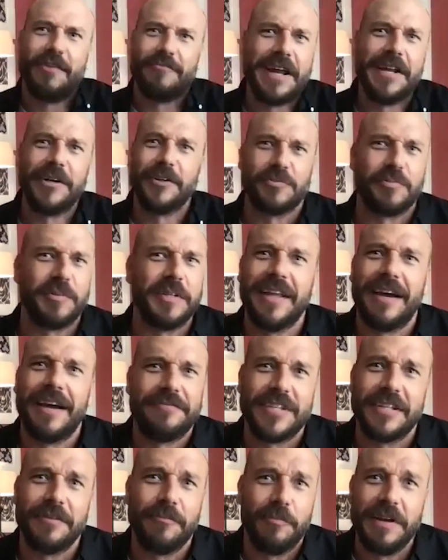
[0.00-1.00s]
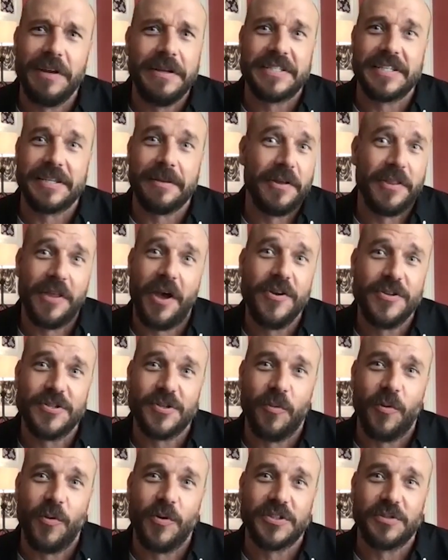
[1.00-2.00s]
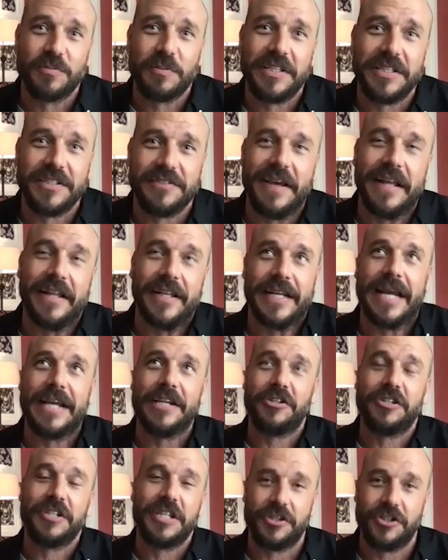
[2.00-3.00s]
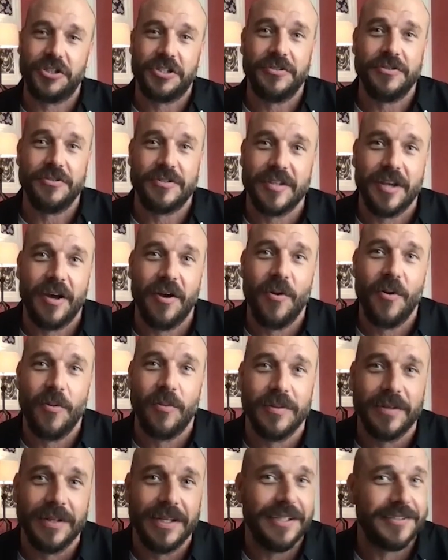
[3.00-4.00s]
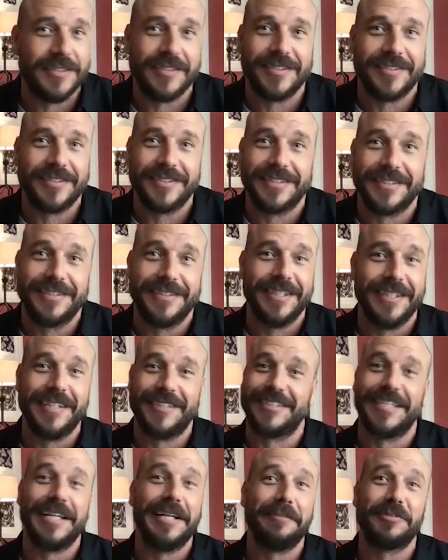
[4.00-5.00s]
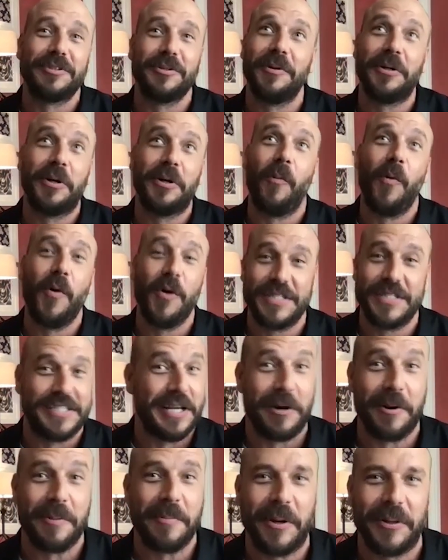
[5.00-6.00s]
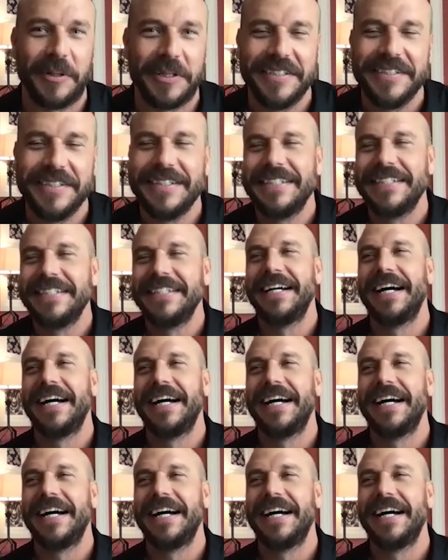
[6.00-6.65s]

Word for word: Reynolds would love to win some of those awards with his validation issues. So let's send him to an award ceremony. I